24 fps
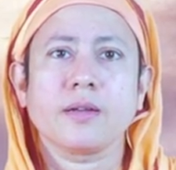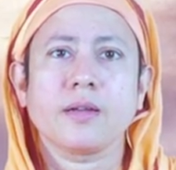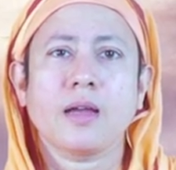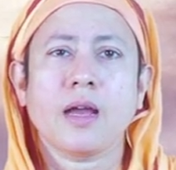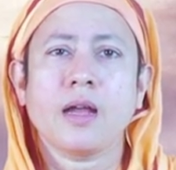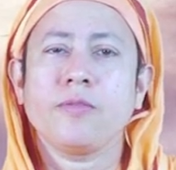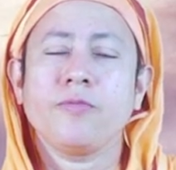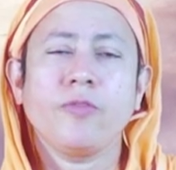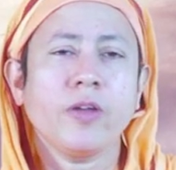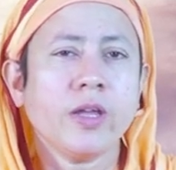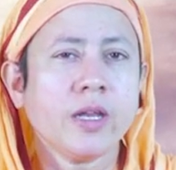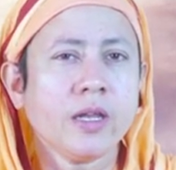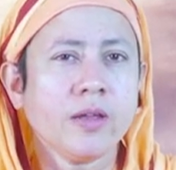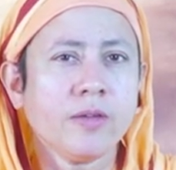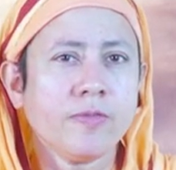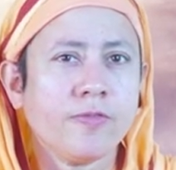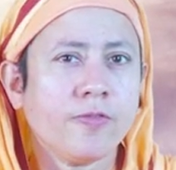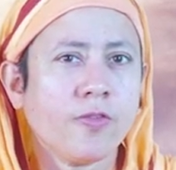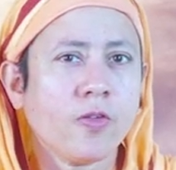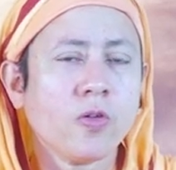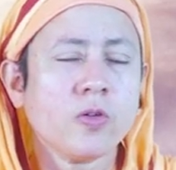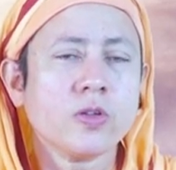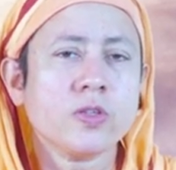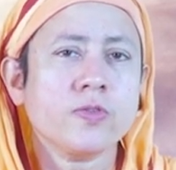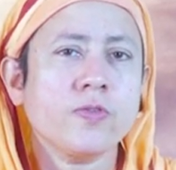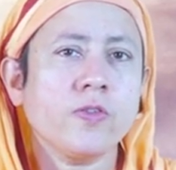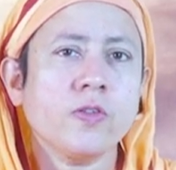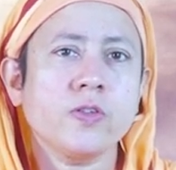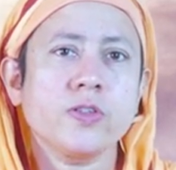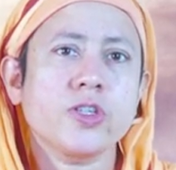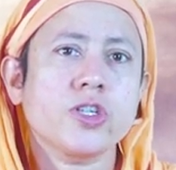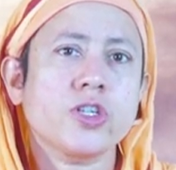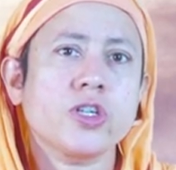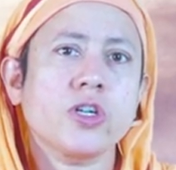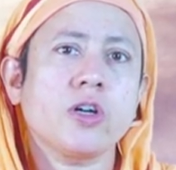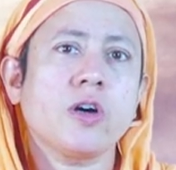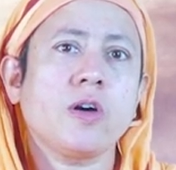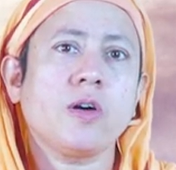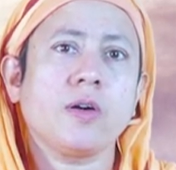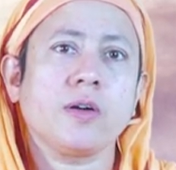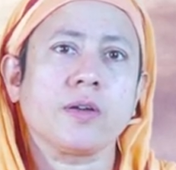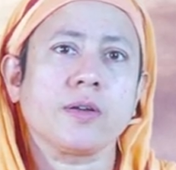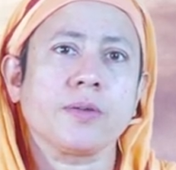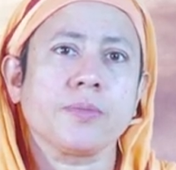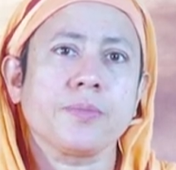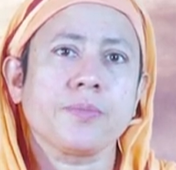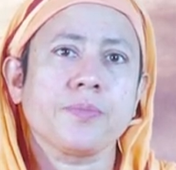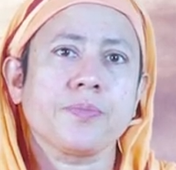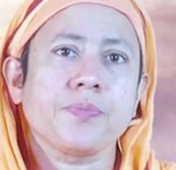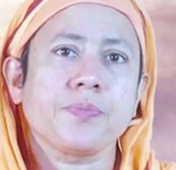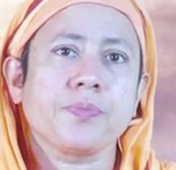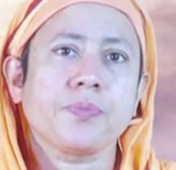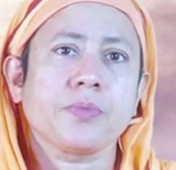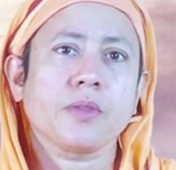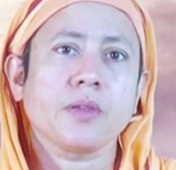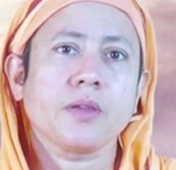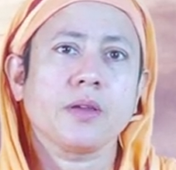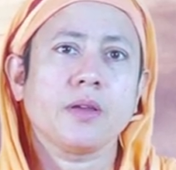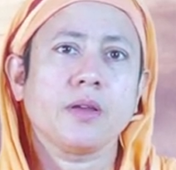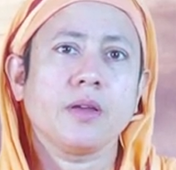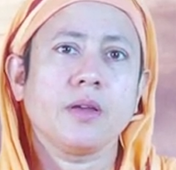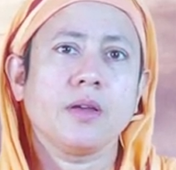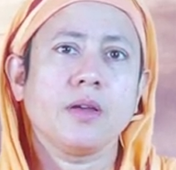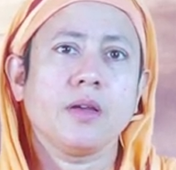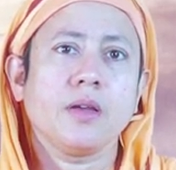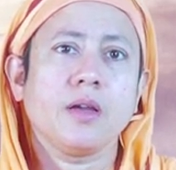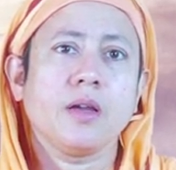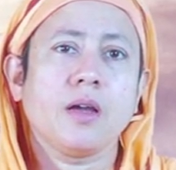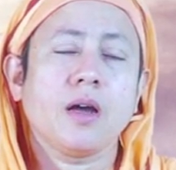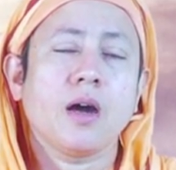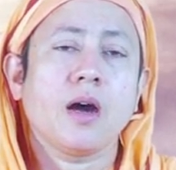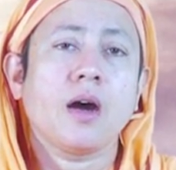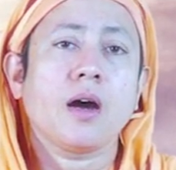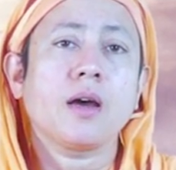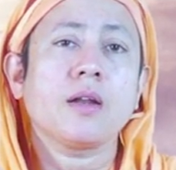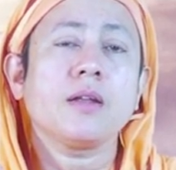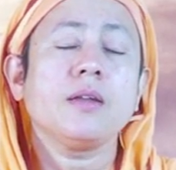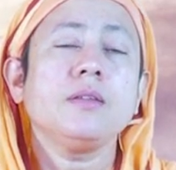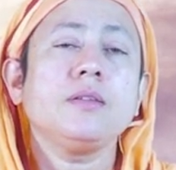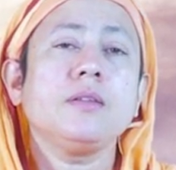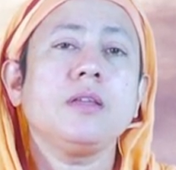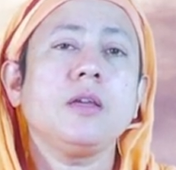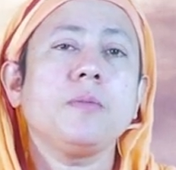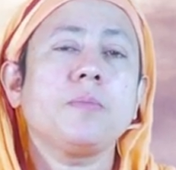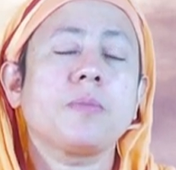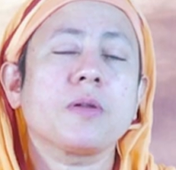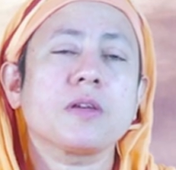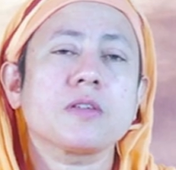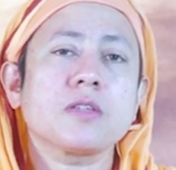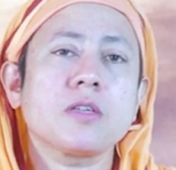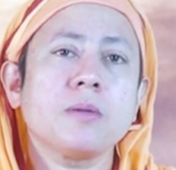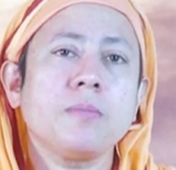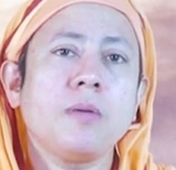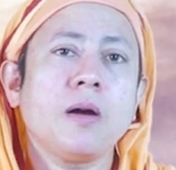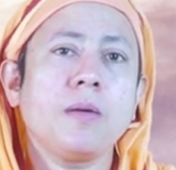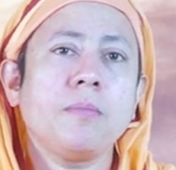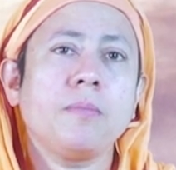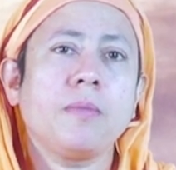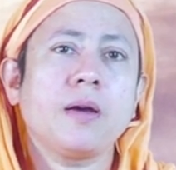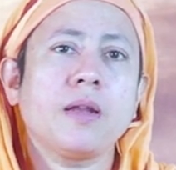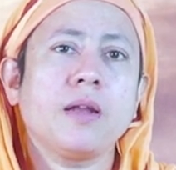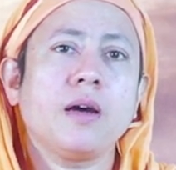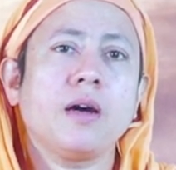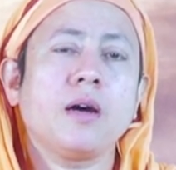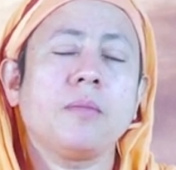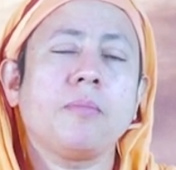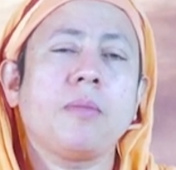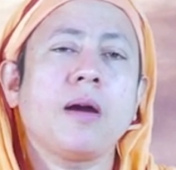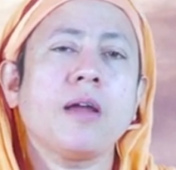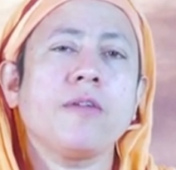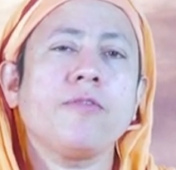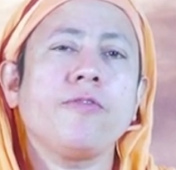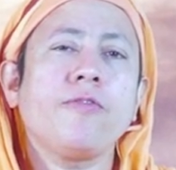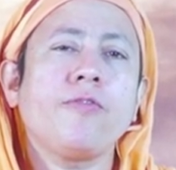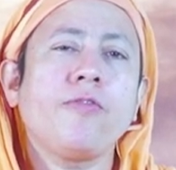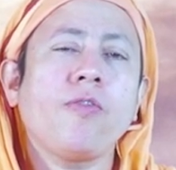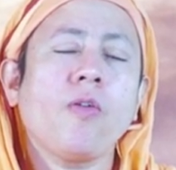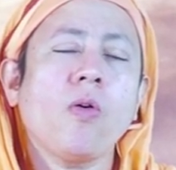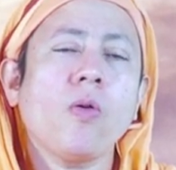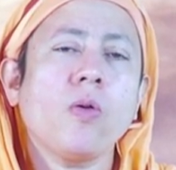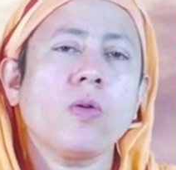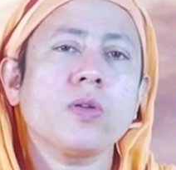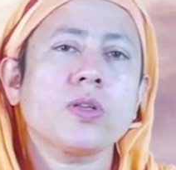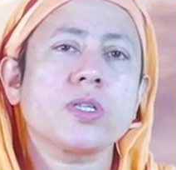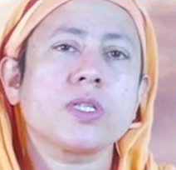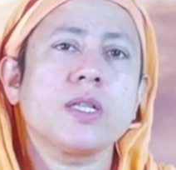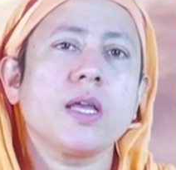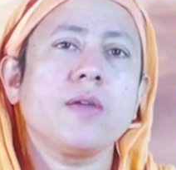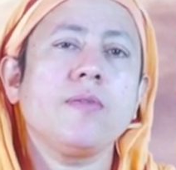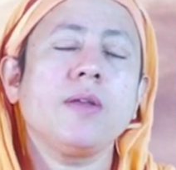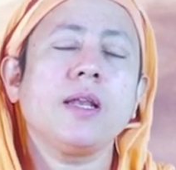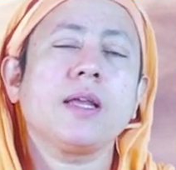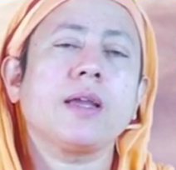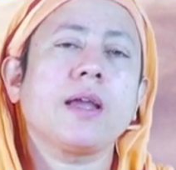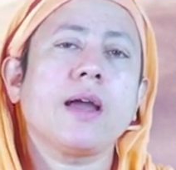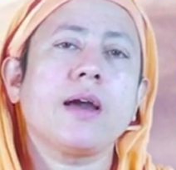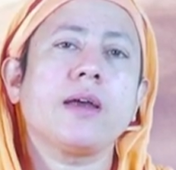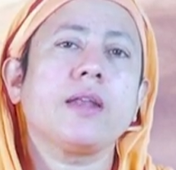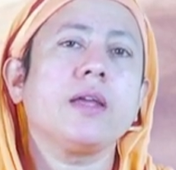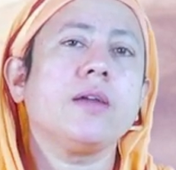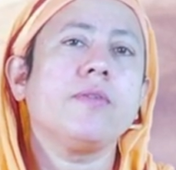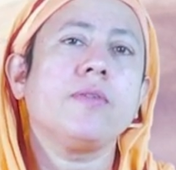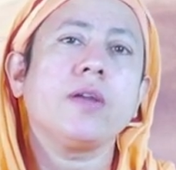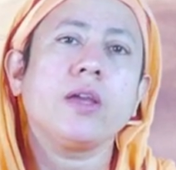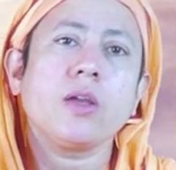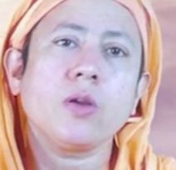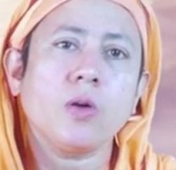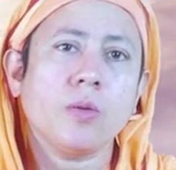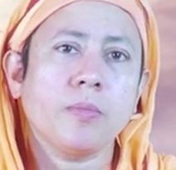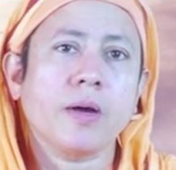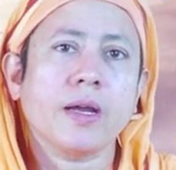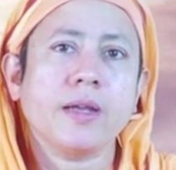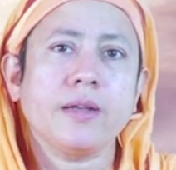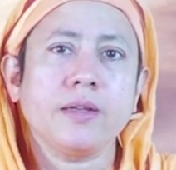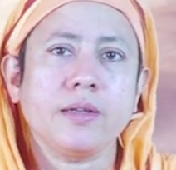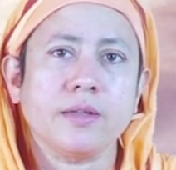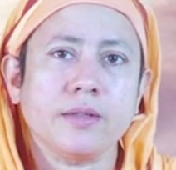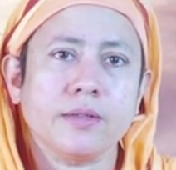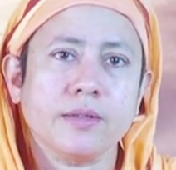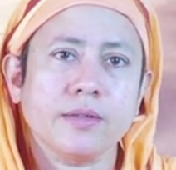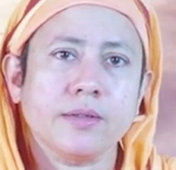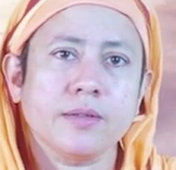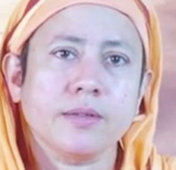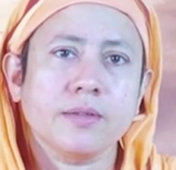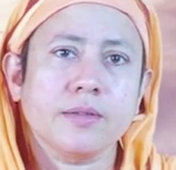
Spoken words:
and very forceful, strong. Haranti prasabham manaha. By force, they will carry away your mind.